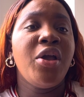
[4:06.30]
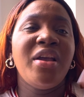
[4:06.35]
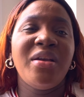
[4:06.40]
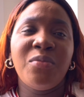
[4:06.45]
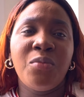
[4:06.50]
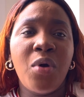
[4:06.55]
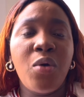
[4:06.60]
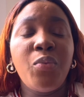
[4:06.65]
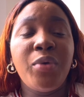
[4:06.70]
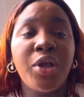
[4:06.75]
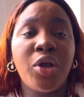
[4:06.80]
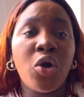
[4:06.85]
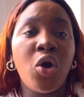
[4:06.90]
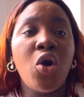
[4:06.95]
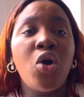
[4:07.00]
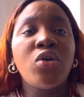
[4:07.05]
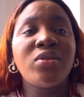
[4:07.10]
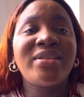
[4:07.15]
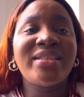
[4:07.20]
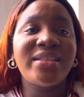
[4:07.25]
what we
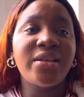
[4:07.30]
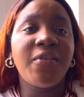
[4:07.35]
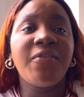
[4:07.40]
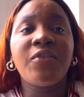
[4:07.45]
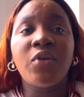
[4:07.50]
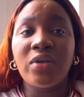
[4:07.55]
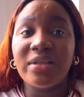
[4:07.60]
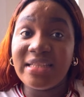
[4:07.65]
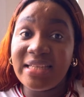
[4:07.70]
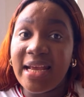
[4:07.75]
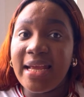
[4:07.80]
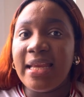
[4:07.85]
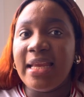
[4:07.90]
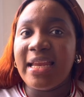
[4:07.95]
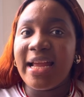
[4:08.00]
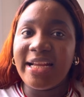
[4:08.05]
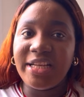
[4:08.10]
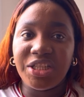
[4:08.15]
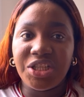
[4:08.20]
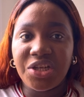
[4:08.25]
call self-contained in
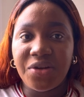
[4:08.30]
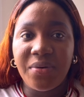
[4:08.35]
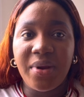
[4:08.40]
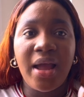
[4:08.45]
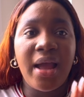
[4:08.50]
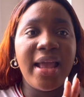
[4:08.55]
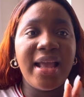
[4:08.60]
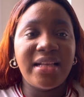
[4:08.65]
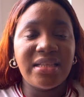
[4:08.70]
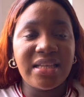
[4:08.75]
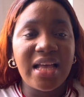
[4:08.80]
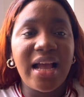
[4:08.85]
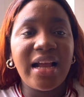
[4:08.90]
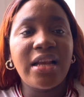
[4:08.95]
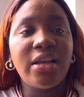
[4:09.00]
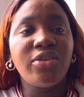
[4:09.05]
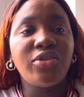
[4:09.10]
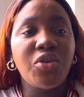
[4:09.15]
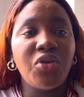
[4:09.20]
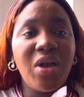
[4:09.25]
Nigeria.
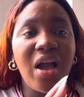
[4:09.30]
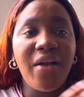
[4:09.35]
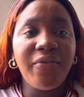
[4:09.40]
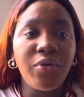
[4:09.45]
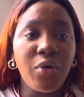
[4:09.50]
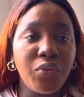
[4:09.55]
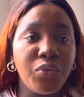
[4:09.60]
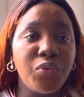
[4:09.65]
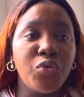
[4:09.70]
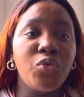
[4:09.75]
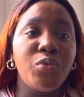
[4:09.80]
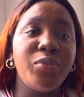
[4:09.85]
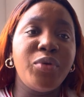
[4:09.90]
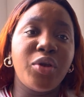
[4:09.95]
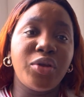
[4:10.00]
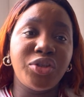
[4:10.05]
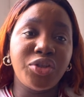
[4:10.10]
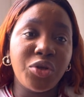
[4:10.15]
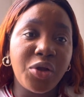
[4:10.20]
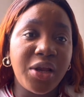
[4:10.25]
Exactly. So you have your room, your
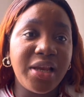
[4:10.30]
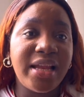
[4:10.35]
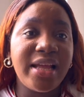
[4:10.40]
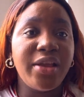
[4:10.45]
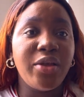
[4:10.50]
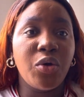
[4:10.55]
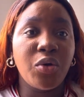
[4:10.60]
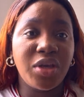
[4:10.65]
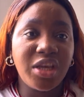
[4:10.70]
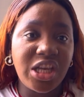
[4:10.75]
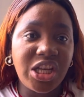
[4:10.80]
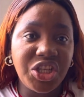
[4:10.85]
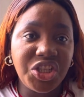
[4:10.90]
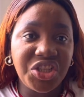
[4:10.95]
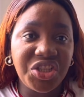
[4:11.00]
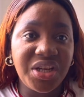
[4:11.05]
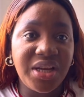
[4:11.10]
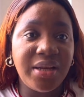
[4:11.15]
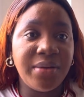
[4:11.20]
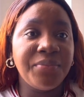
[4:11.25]
toilet, your
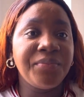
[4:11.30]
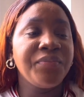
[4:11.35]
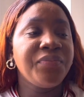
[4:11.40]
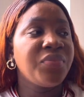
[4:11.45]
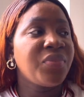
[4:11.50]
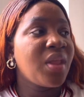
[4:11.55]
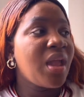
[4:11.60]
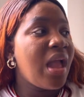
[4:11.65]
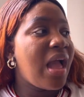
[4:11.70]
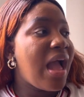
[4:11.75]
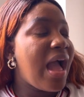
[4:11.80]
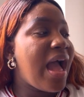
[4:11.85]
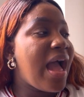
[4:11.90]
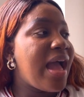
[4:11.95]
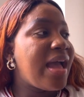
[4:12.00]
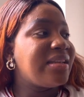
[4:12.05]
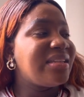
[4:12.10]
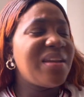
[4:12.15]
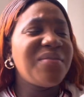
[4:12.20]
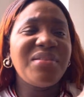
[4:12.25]
kitchen,
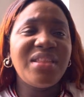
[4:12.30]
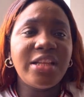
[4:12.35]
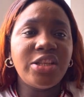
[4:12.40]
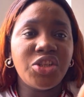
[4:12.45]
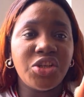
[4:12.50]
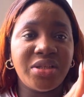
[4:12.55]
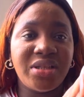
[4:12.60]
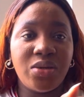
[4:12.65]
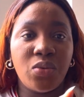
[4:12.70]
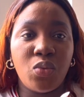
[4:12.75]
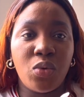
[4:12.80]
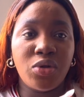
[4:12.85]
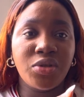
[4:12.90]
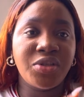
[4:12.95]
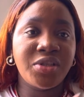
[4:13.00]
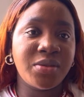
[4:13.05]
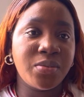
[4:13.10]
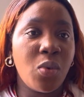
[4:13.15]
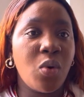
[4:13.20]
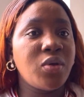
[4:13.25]
and everything just in one
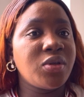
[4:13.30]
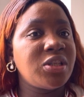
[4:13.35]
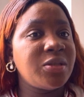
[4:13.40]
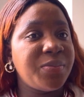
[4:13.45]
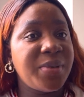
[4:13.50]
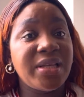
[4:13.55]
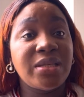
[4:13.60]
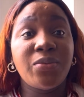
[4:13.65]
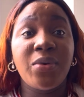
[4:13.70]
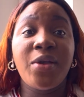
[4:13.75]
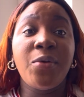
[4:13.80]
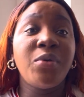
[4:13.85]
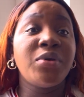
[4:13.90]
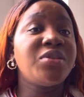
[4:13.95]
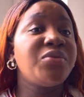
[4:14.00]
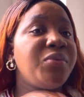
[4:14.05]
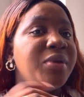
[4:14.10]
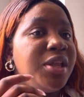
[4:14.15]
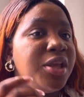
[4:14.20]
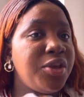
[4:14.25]
small space. But it was
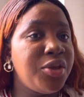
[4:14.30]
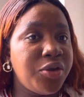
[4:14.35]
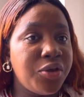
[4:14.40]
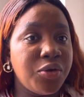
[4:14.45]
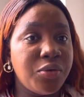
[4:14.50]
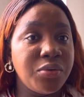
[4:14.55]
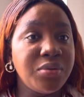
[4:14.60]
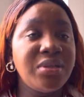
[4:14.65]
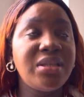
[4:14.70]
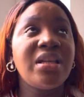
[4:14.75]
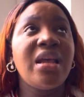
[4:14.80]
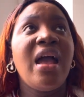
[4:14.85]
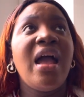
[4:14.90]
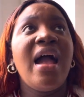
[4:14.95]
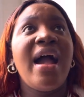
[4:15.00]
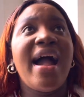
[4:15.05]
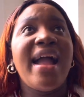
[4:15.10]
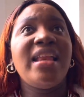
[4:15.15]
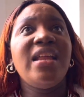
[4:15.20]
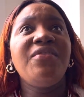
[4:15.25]
really cute.
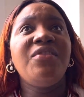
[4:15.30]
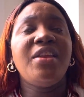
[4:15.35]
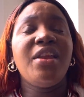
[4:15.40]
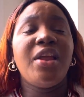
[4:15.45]
I lived in a